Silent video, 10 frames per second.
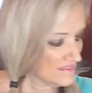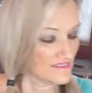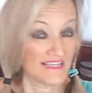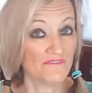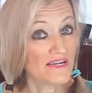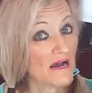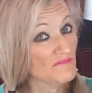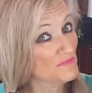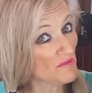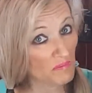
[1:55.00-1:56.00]
stevia
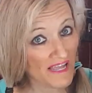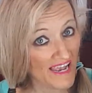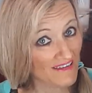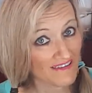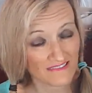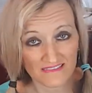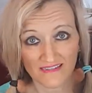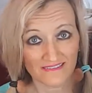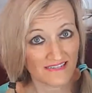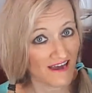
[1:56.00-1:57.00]
comes from a plant. It's
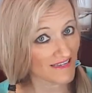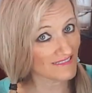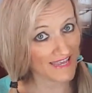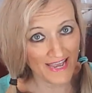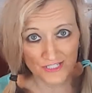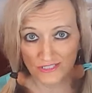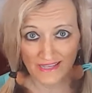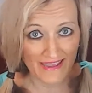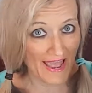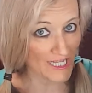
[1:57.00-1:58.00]
not a toxic agent
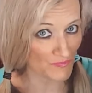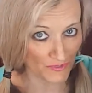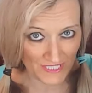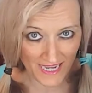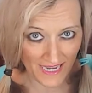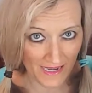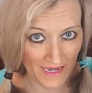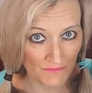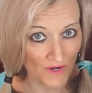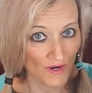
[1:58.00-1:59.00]
like
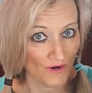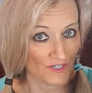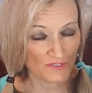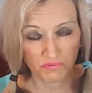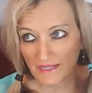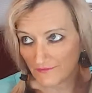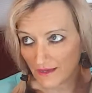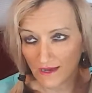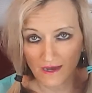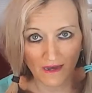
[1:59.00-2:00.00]
aspartame or
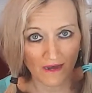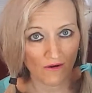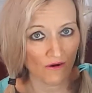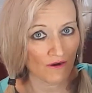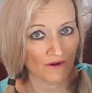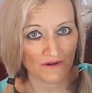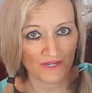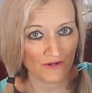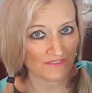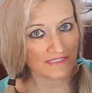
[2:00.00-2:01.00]
Splenda or
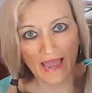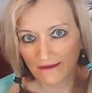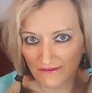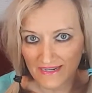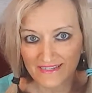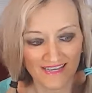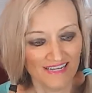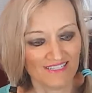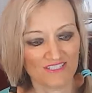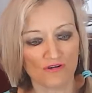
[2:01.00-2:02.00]
saccharin.
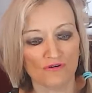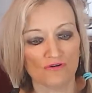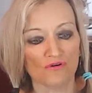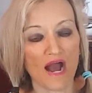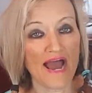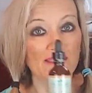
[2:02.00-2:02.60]
So I